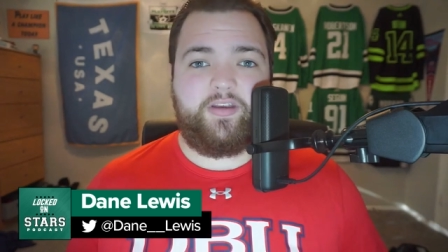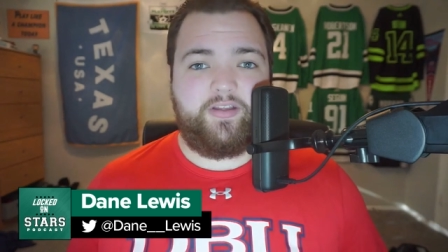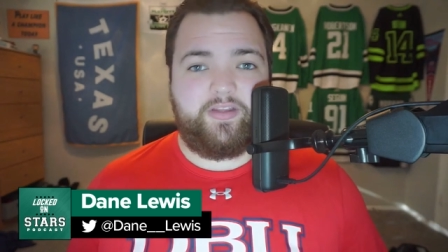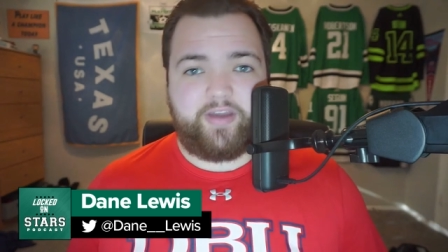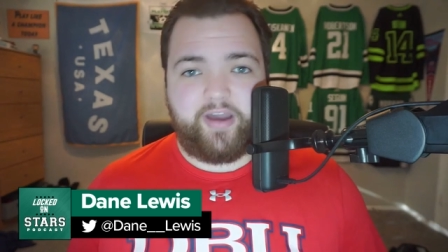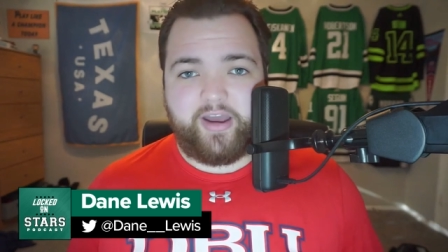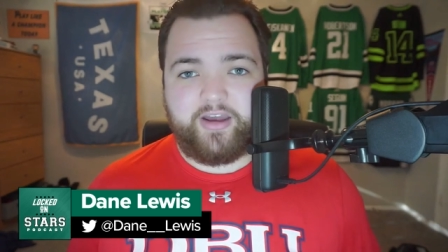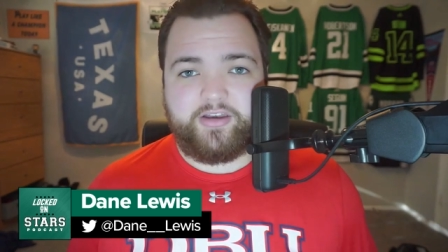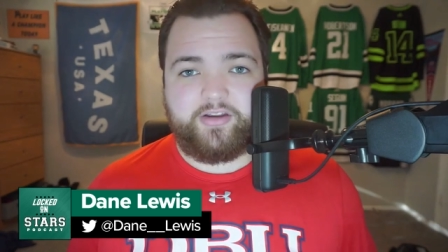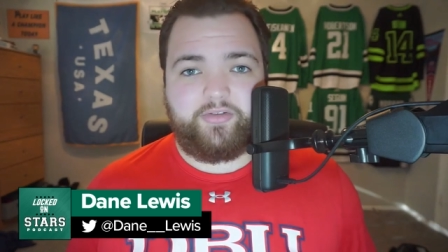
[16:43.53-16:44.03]

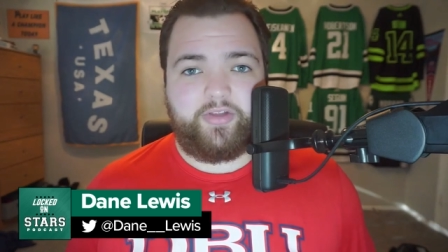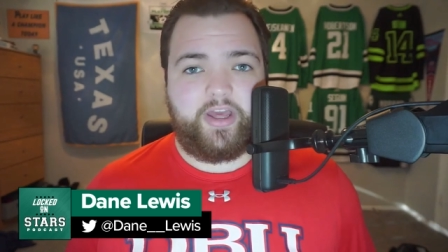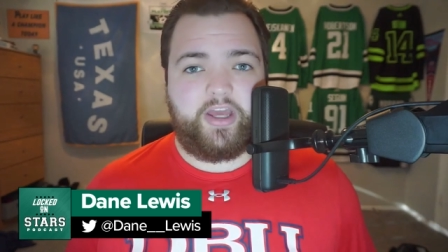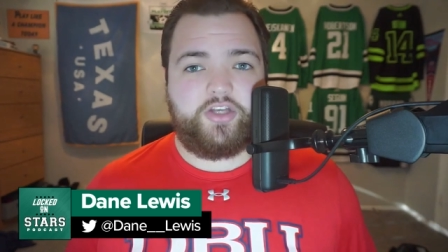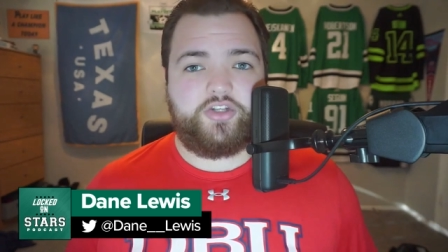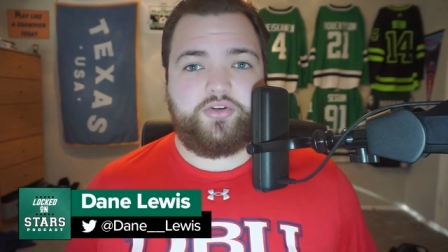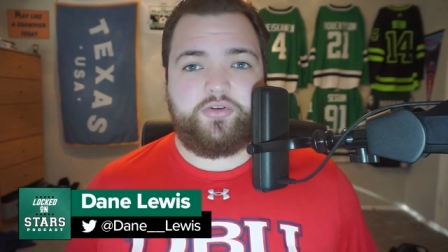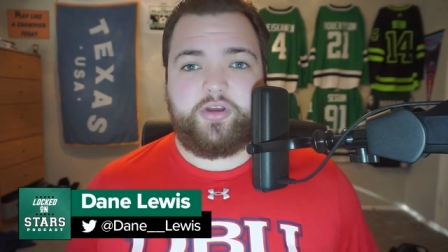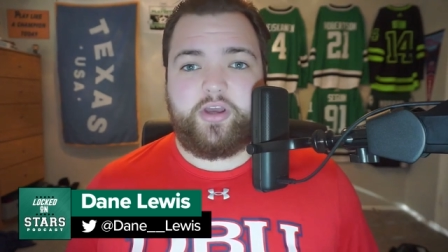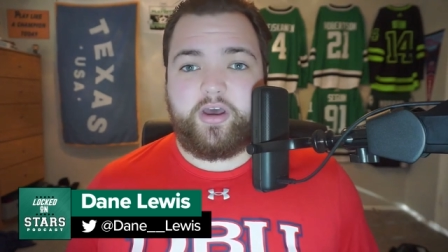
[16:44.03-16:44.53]
Ty
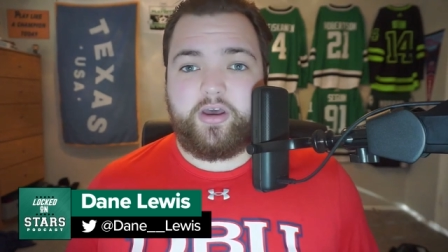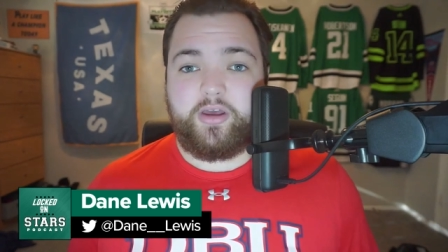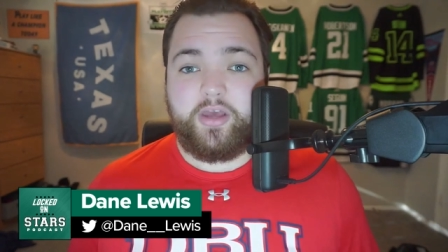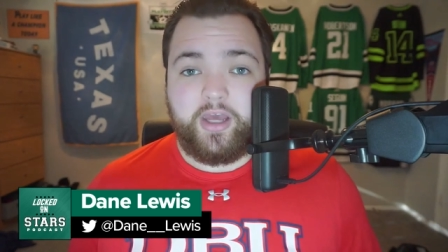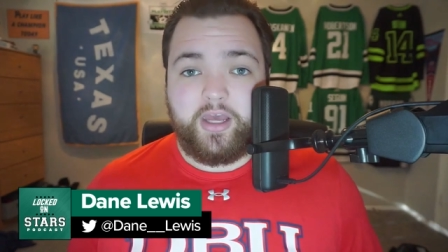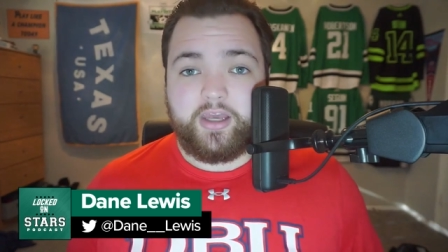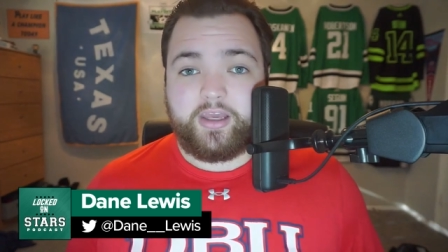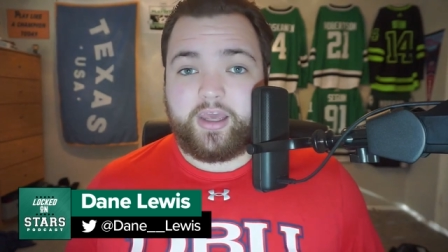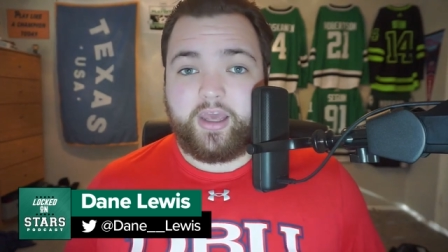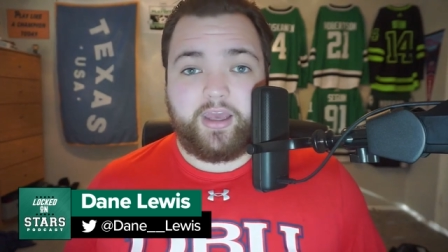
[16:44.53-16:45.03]
Dellandrea
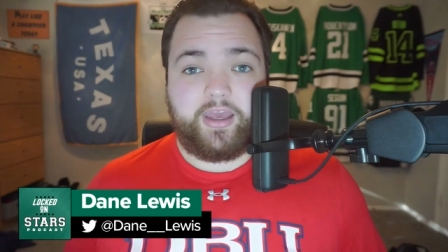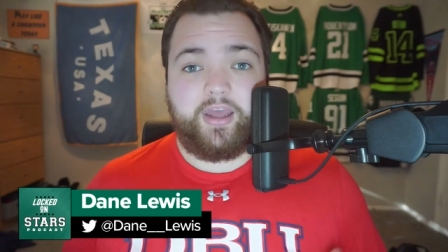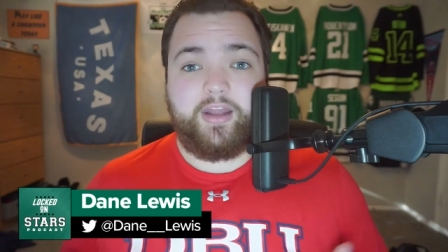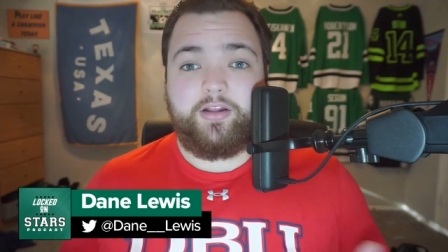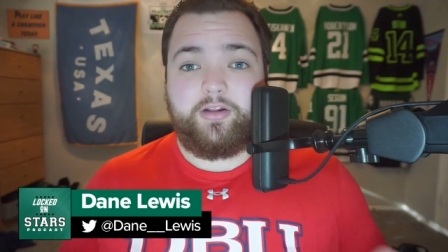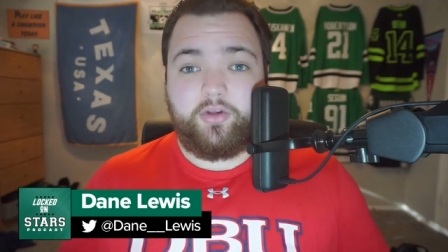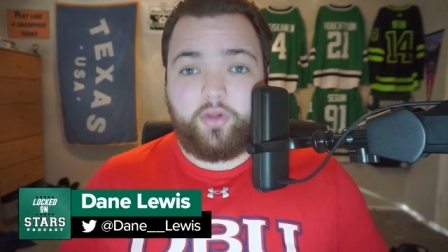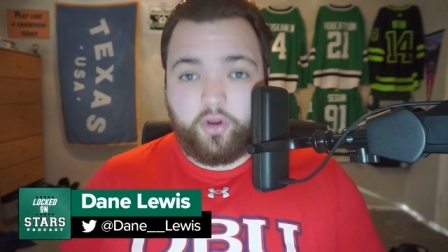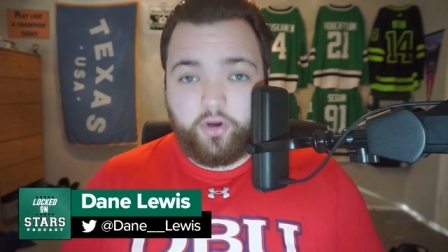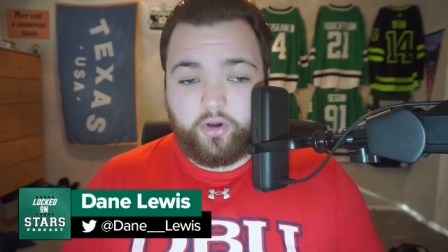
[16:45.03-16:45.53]
can, can
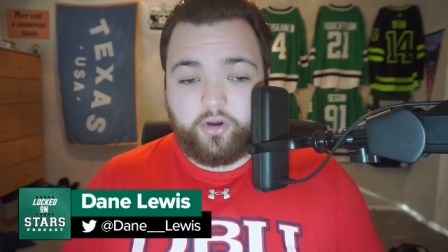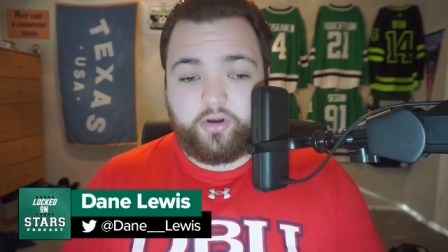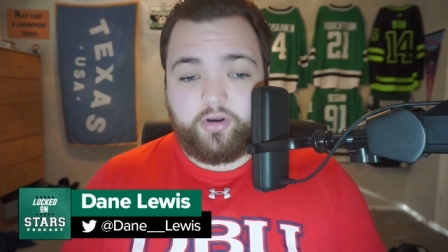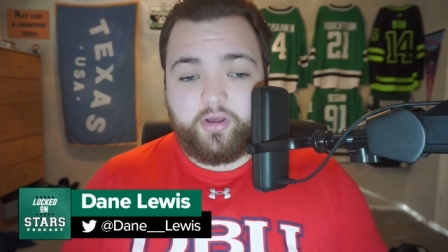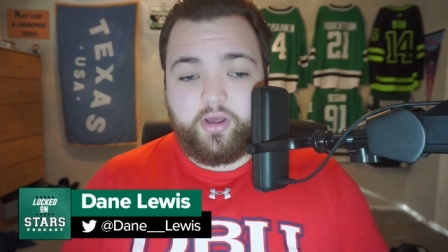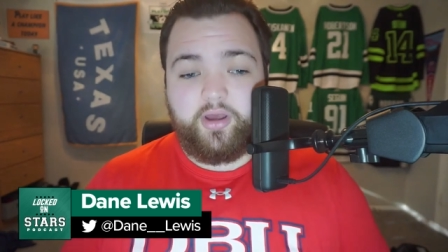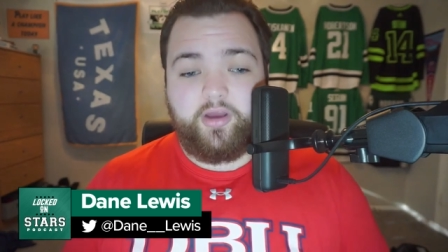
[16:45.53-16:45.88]
learn